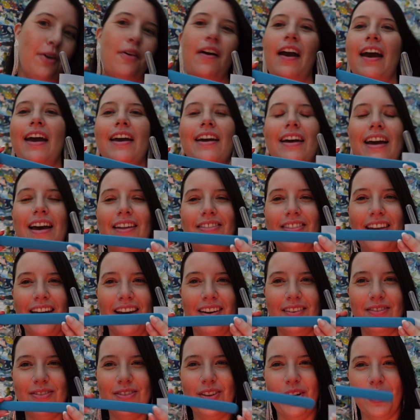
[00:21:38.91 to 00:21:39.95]
Okay, and
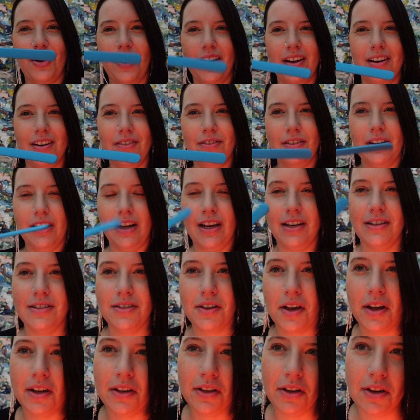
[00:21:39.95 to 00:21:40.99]
they're kind of a
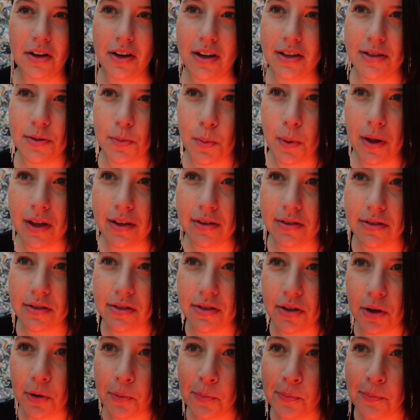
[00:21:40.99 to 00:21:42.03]
nice color as well,
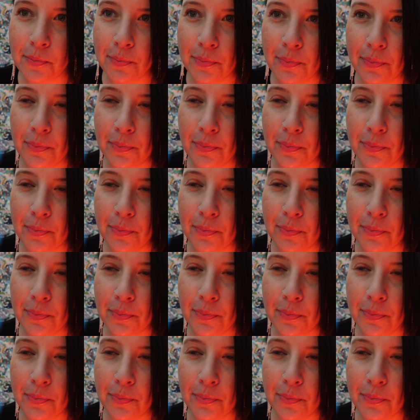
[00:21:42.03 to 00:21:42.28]
so